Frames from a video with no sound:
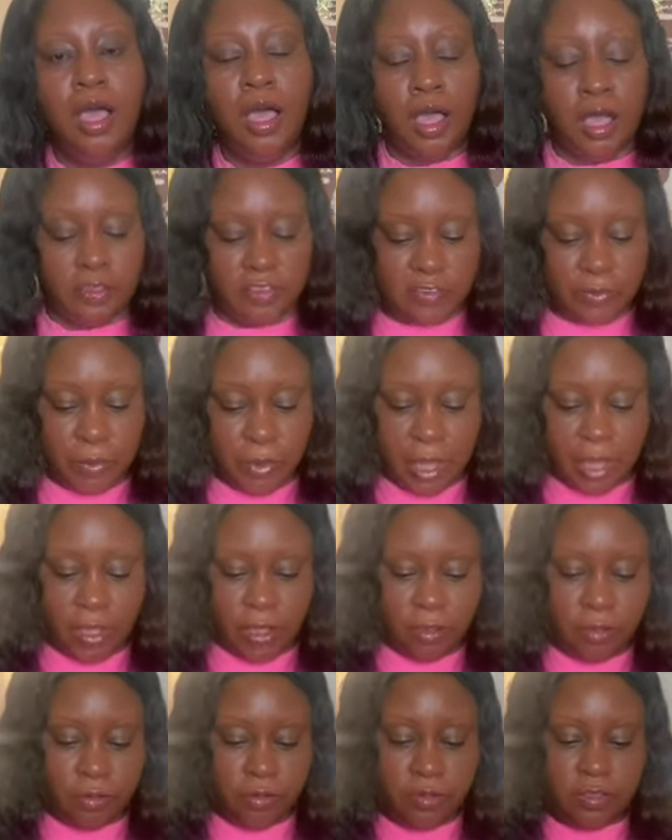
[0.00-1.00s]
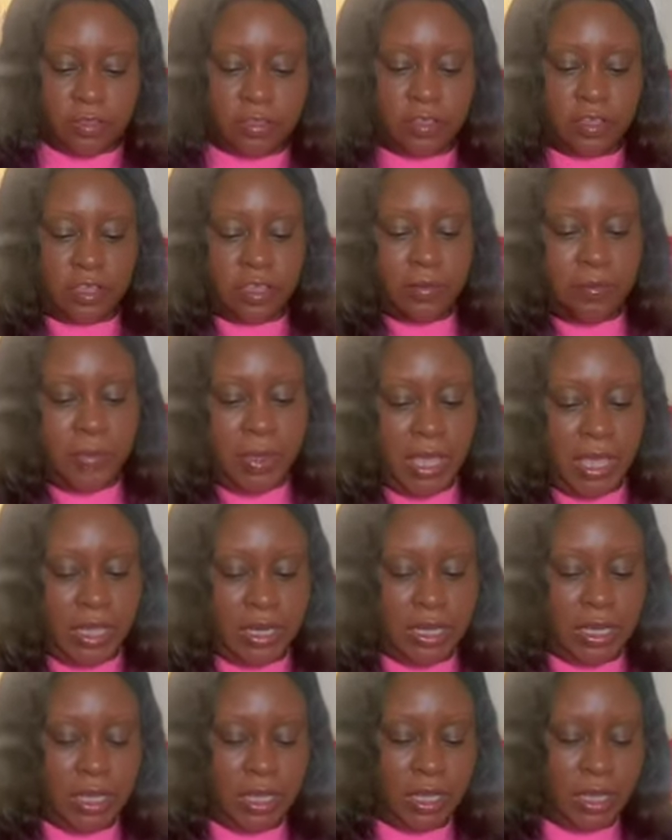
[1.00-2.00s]
smell, the
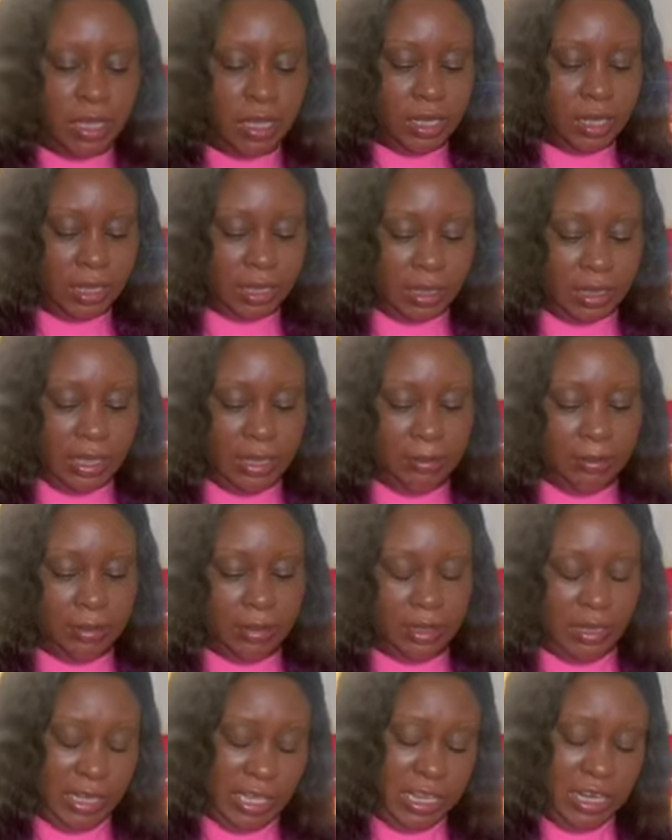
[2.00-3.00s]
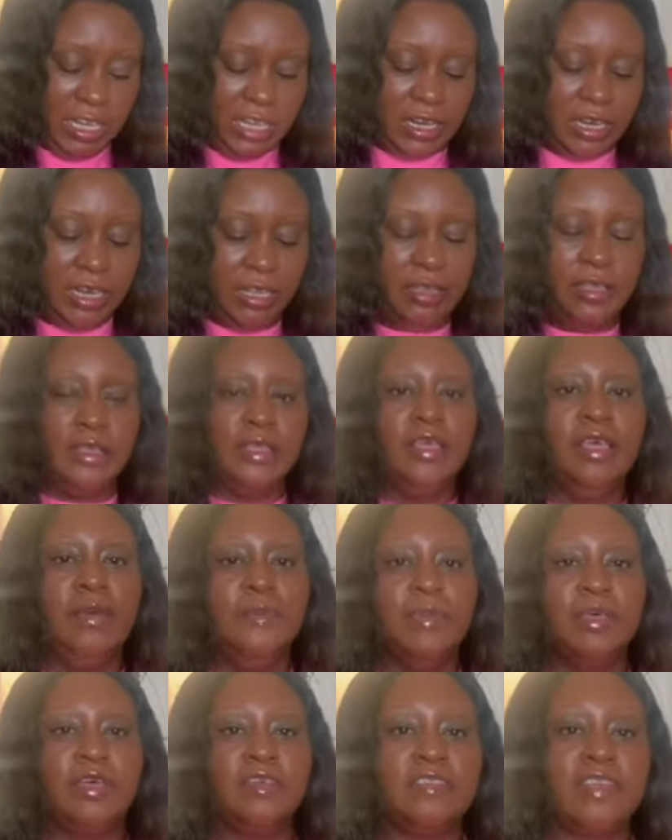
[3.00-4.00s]
Cabana Linen,
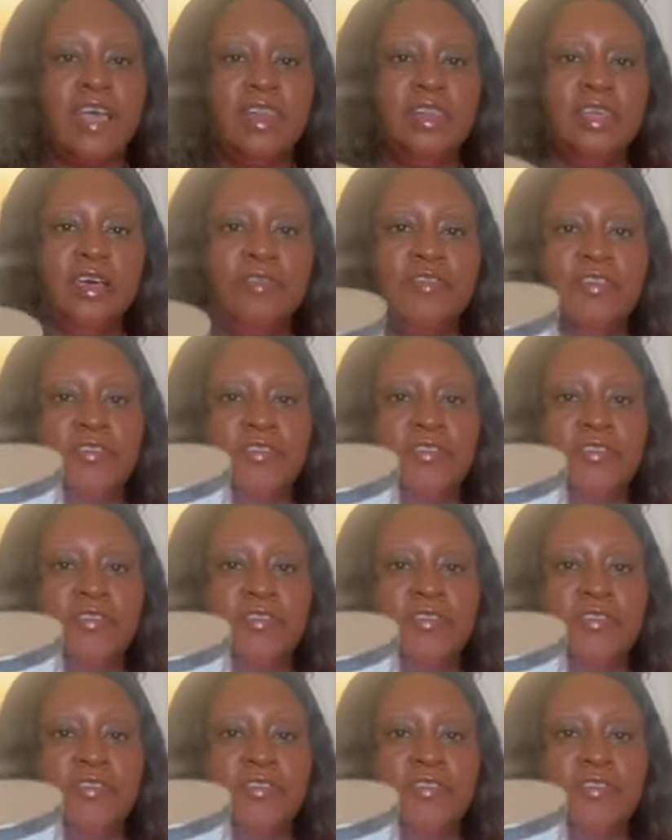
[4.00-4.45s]
because I love a